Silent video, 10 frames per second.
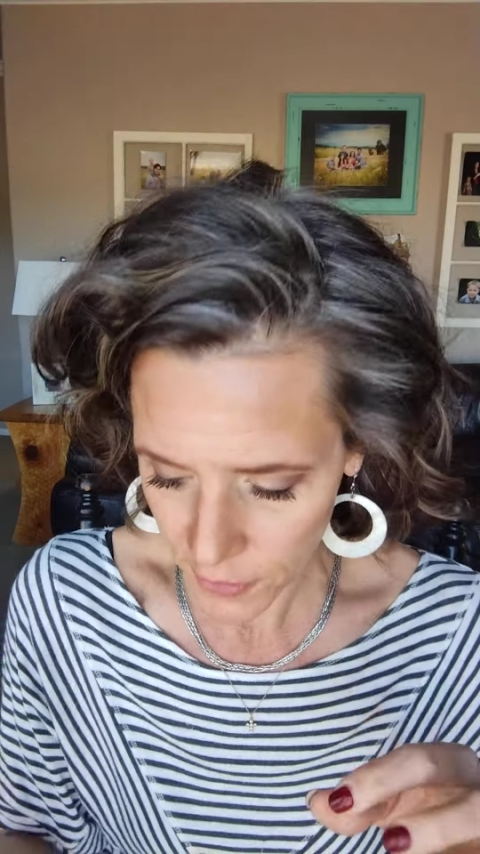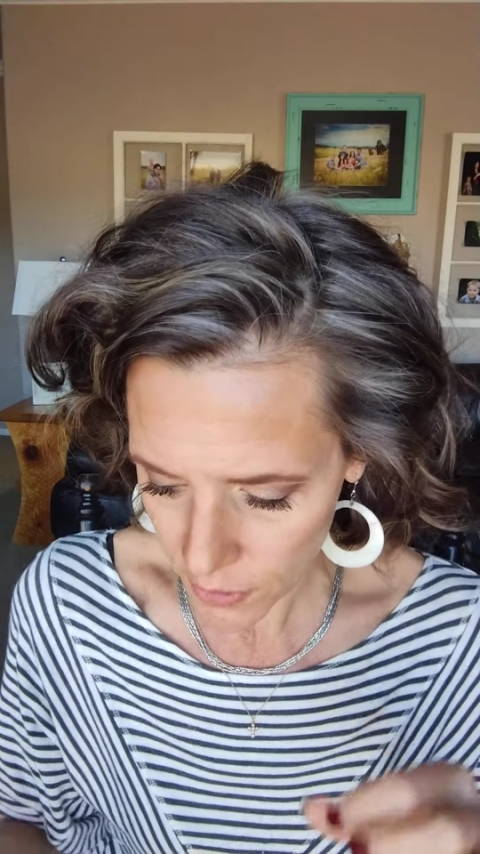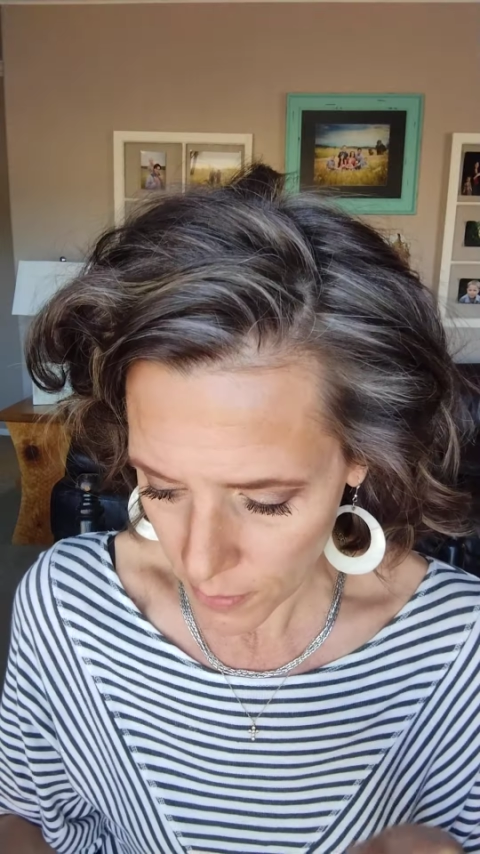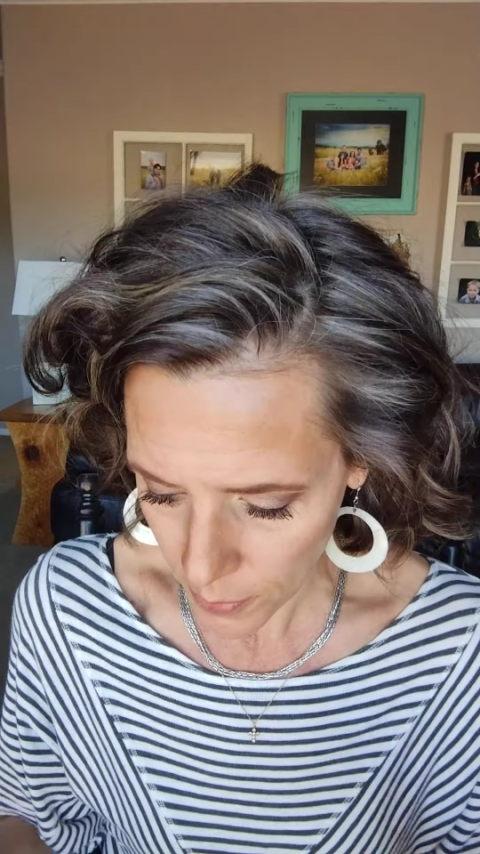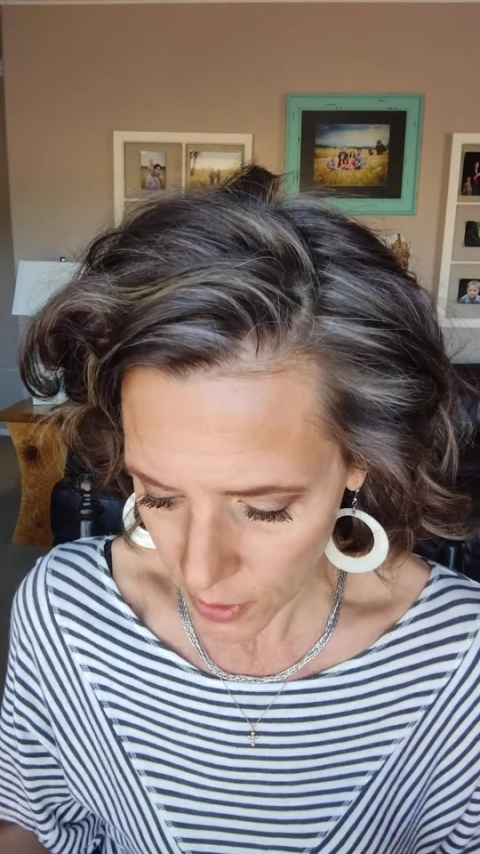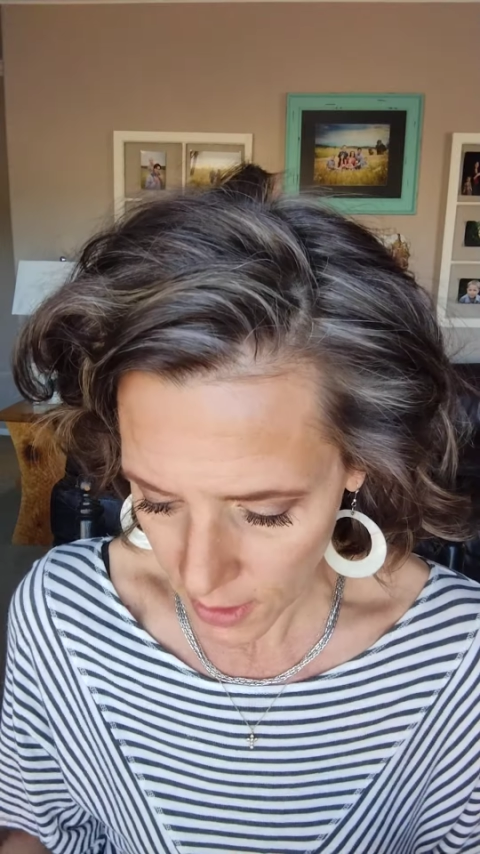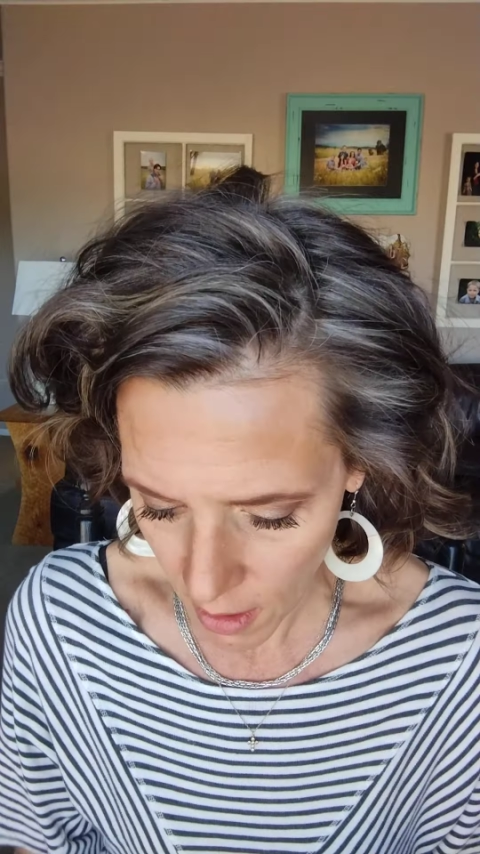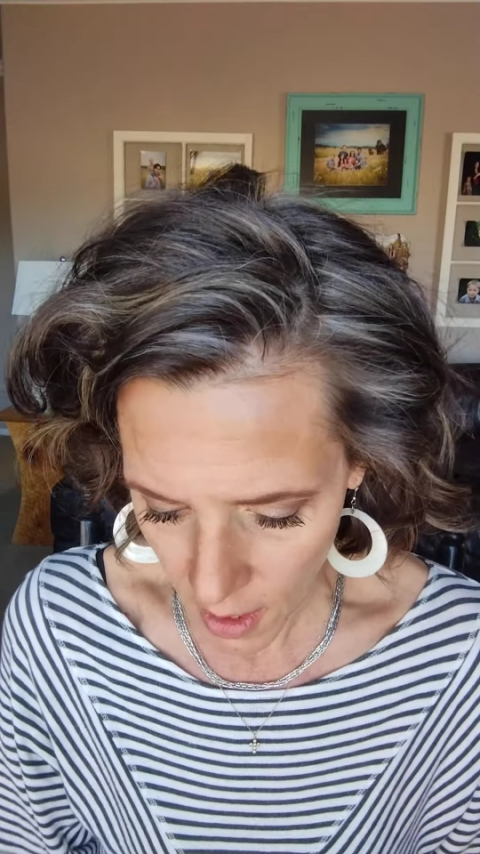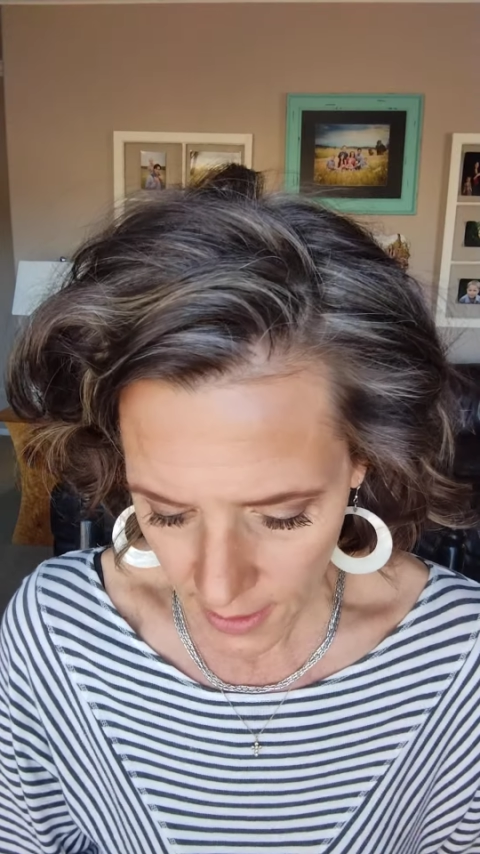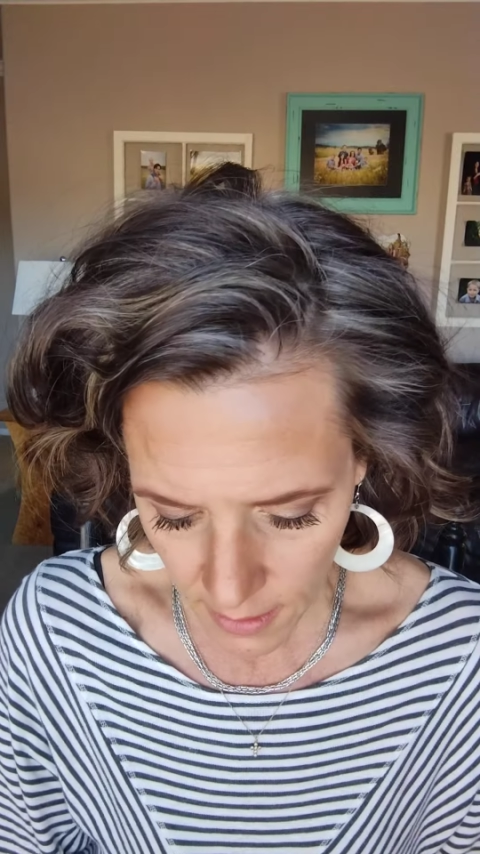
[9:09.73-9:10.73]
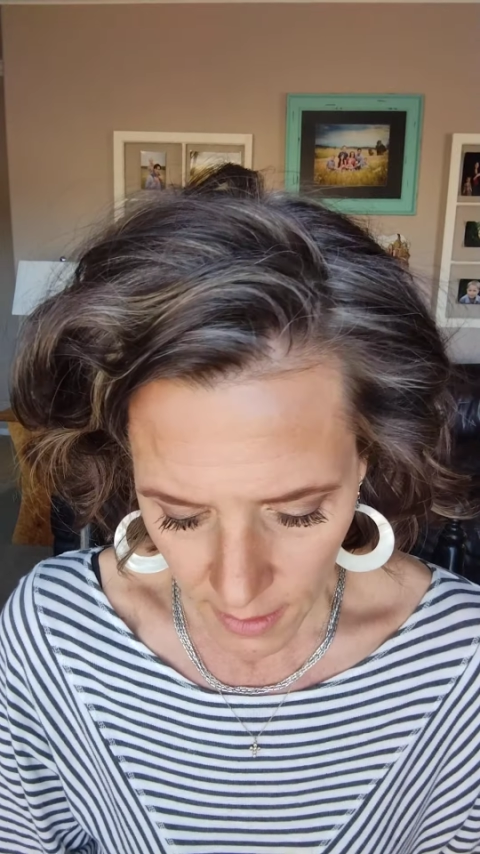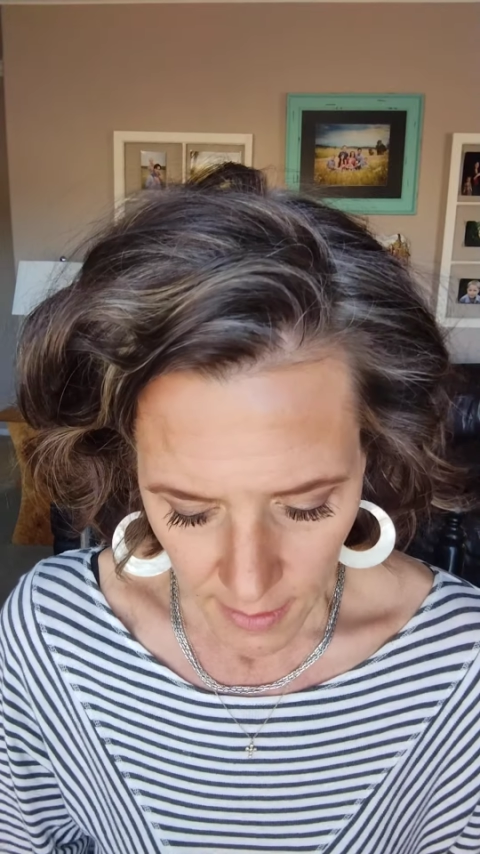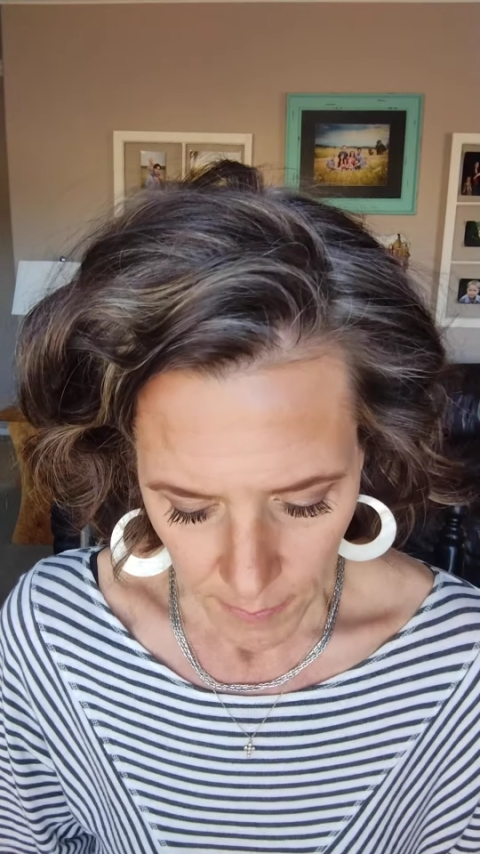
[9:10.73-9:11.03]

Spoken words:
for you to put it on,